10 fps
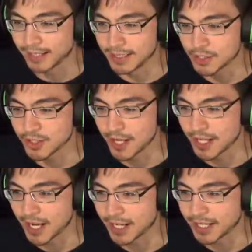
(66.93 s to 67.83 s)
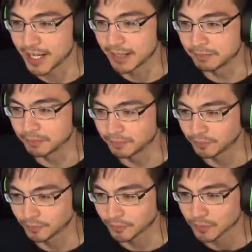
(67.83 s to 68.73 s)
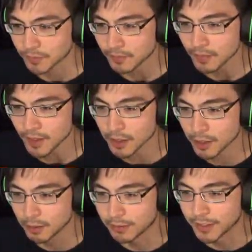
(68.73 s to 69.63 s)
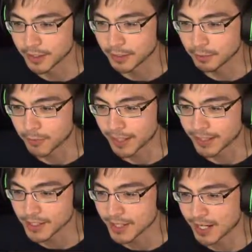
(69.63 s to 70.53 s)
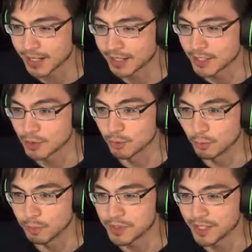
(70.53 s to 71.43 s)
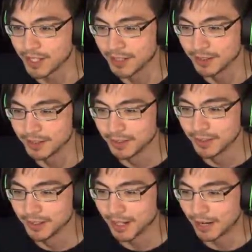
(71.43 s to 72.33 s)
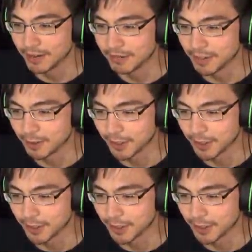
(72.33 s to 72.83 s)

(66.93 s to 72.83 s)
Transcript: let's try that again. Come over here, whack this guy, because whoopsie. I don't even know